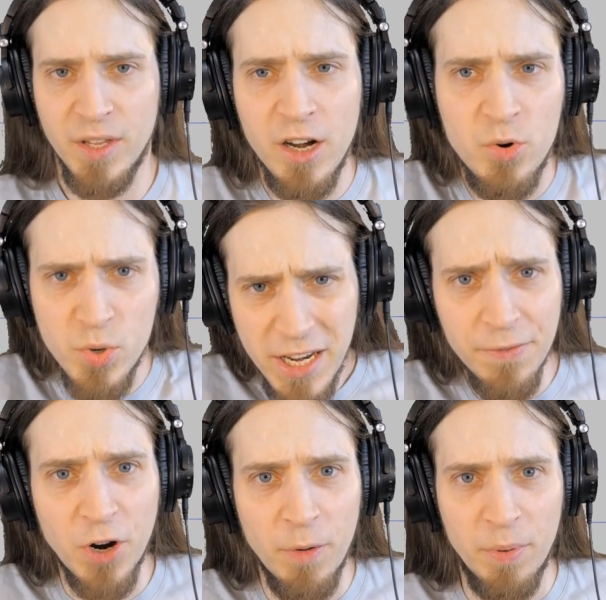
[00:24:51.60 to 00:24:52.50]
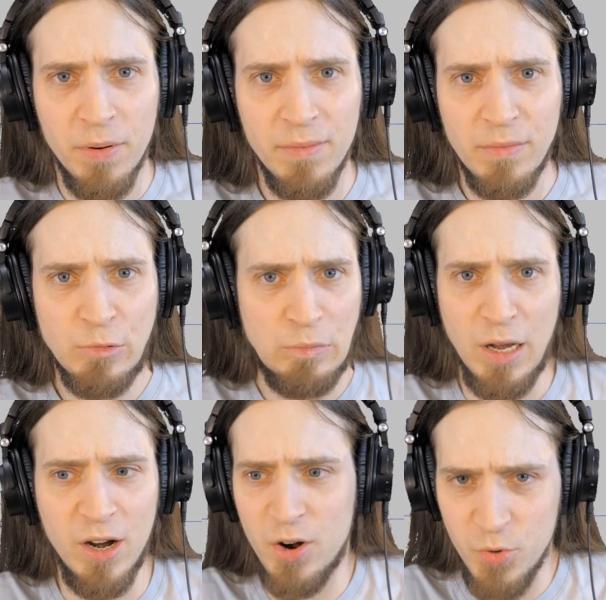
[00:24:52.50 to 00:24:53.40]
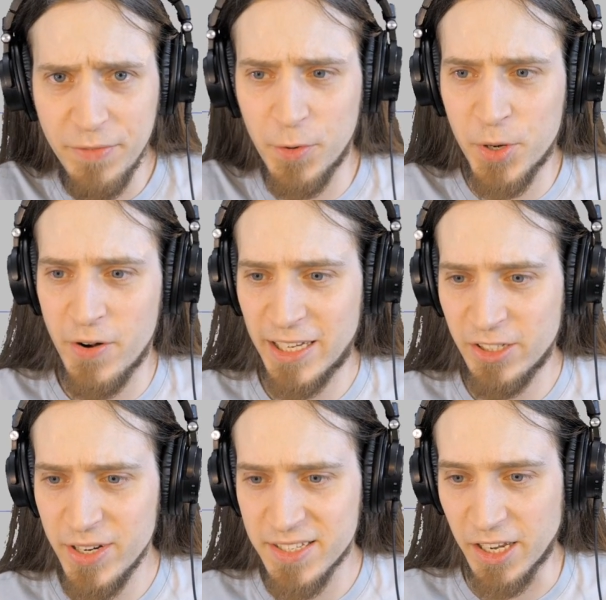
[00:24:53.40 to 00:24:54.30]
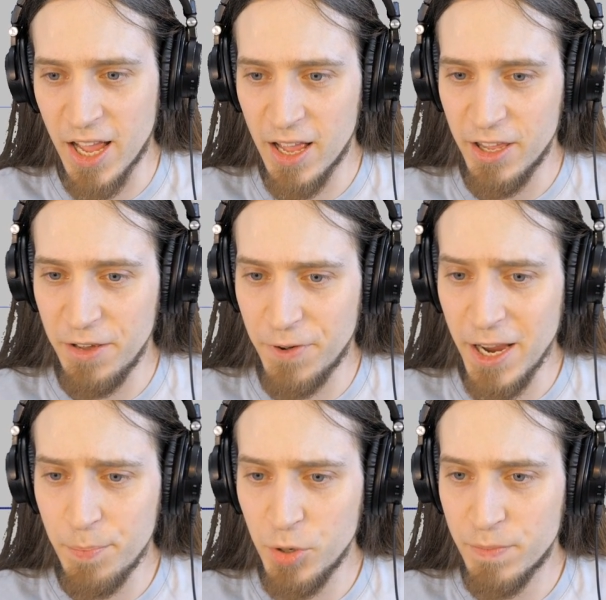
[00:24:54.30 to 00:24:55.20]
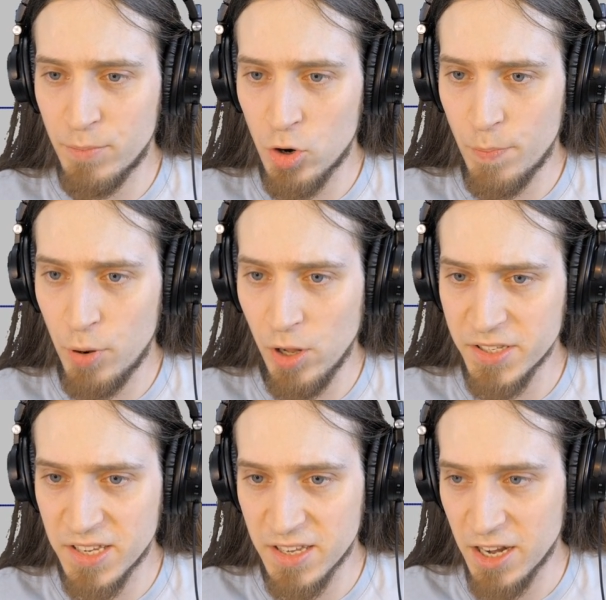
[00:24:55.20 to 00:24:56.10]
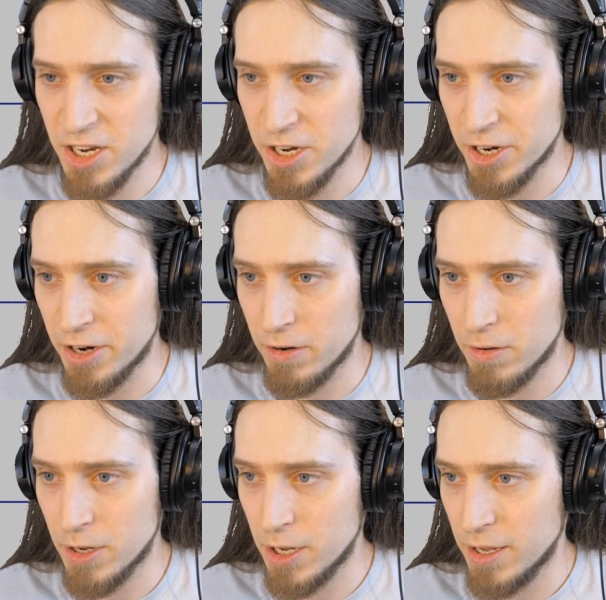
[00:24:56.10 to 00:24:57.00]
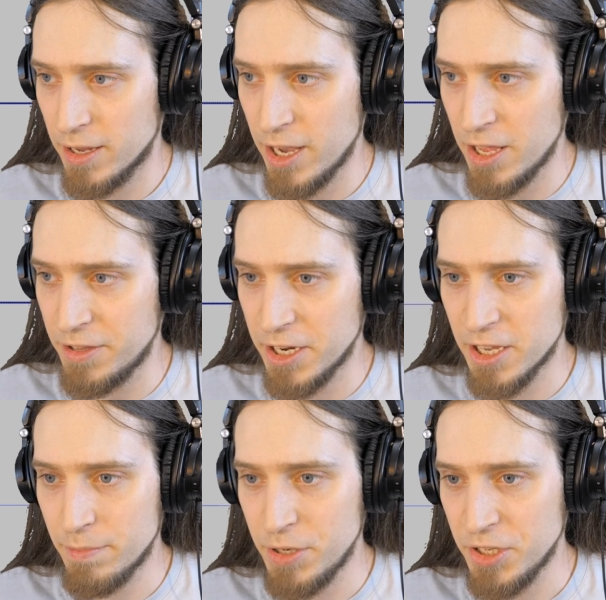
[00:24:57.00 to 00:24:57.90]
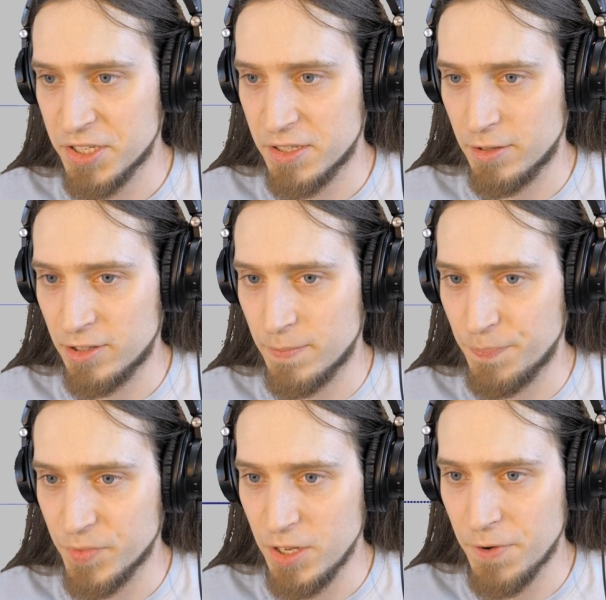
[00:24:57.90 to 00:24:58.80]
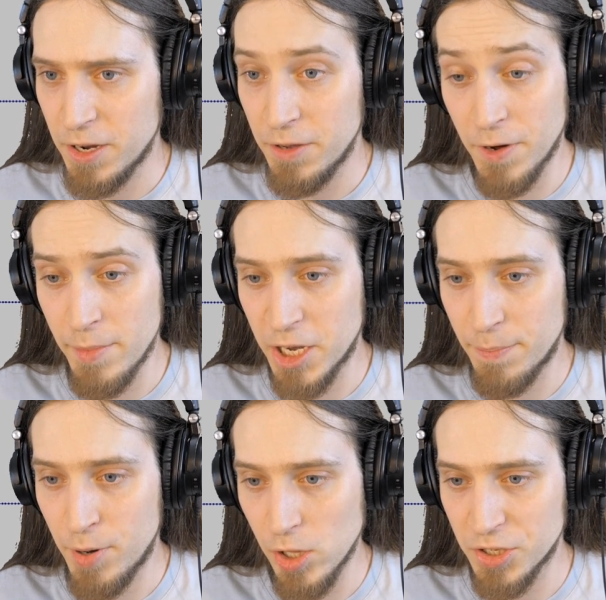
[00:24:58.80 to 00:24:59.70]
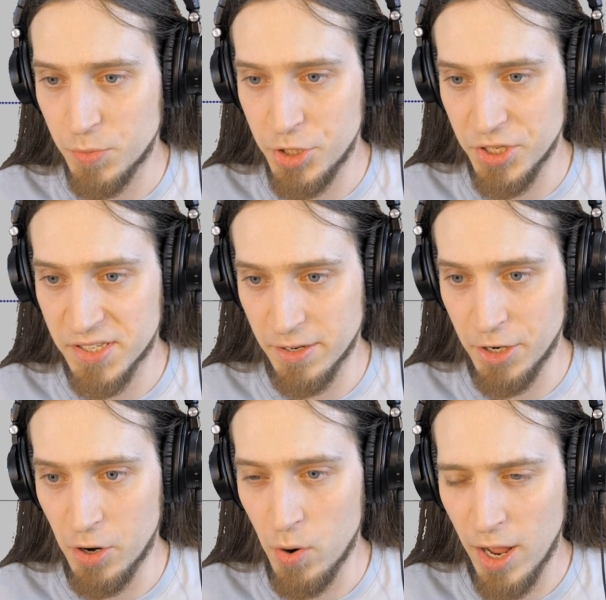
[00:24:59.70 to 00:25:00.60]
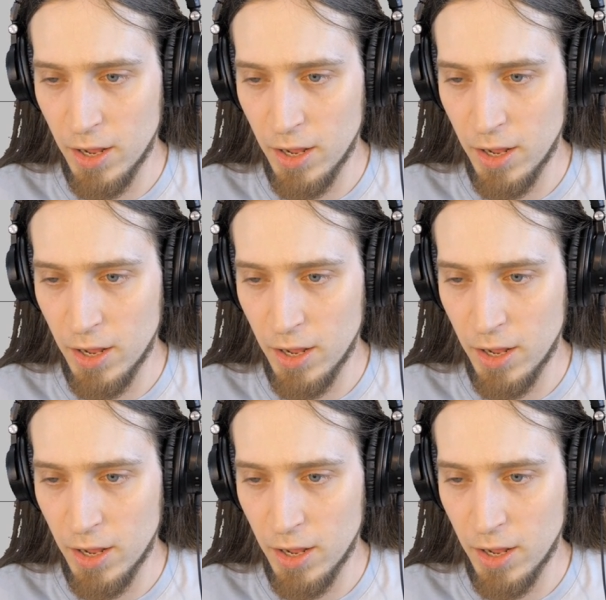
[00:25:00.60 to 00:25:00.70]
a reverb characteristic. If I put more pulses in here, and they can be, if I make a pulse which is, you know,